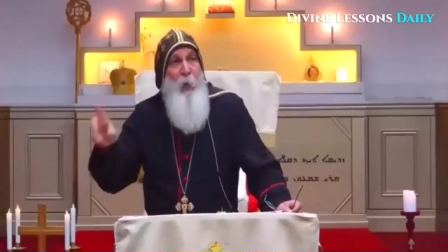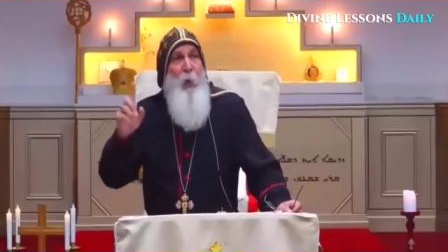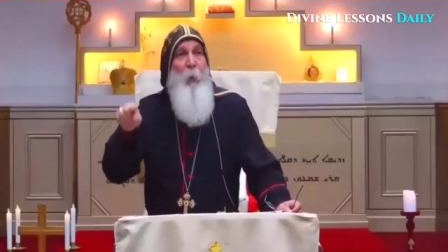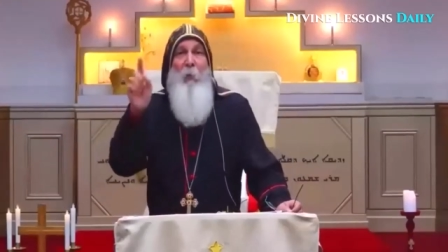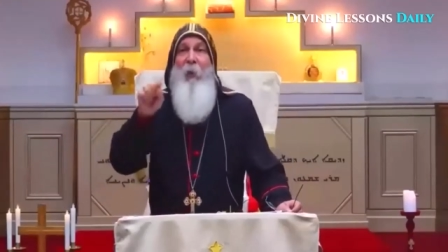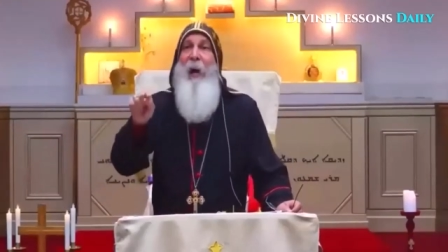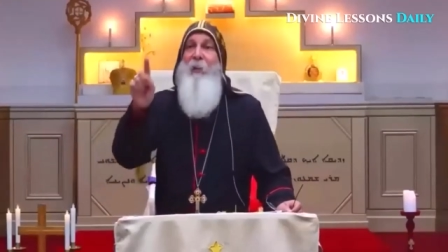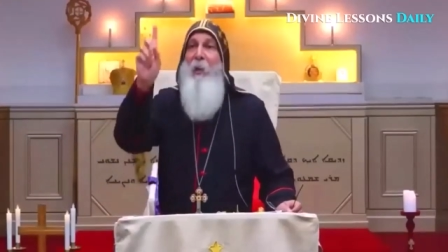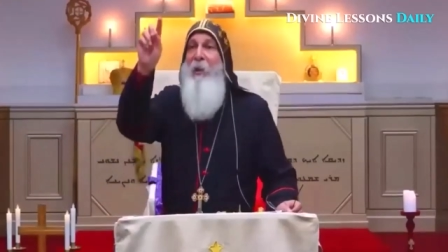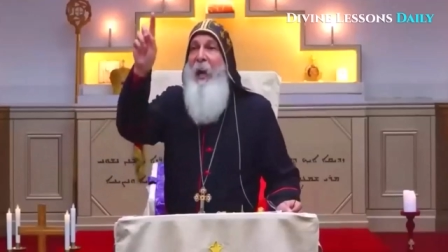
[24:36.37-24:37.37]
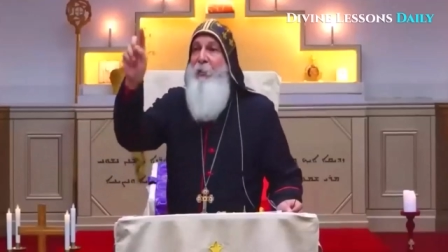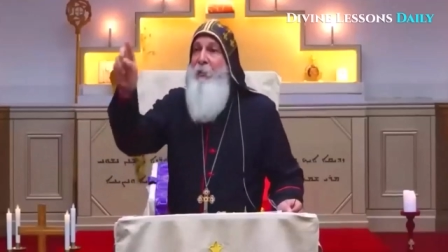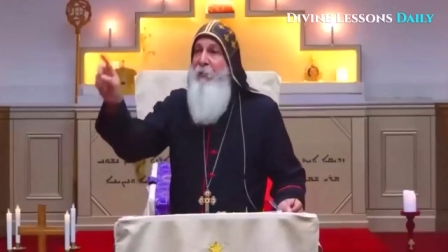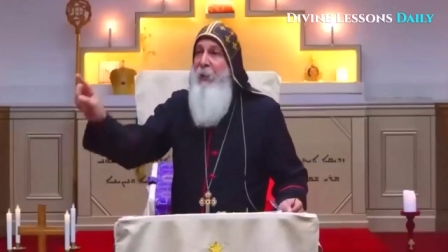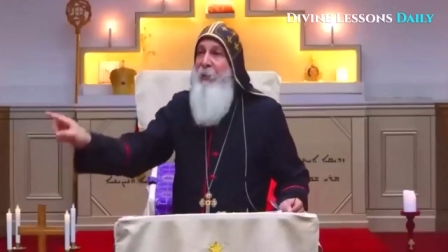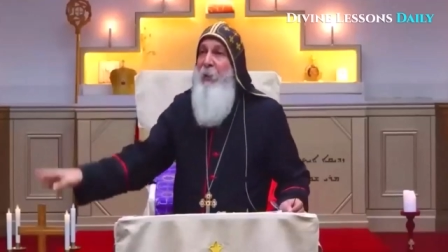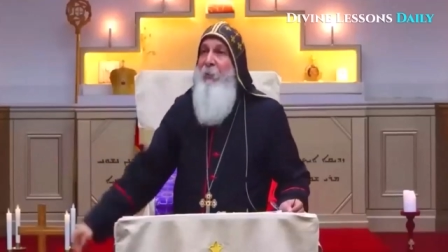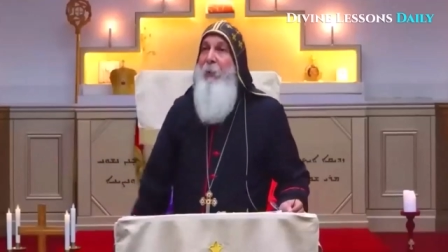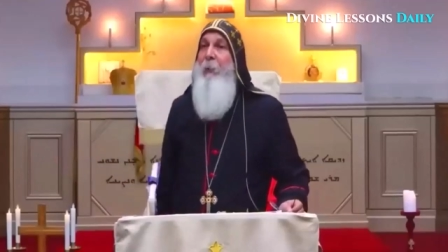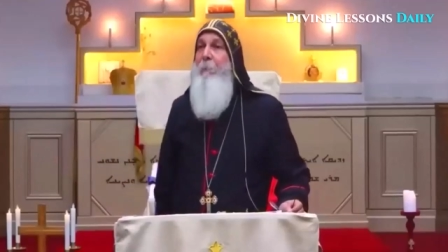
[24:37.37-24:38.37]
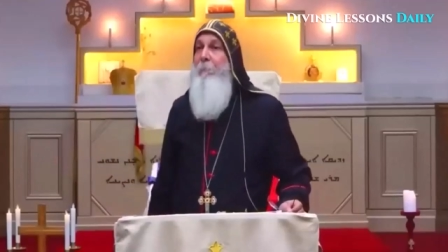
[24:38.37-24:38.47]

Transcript: you will rise at the age of 33.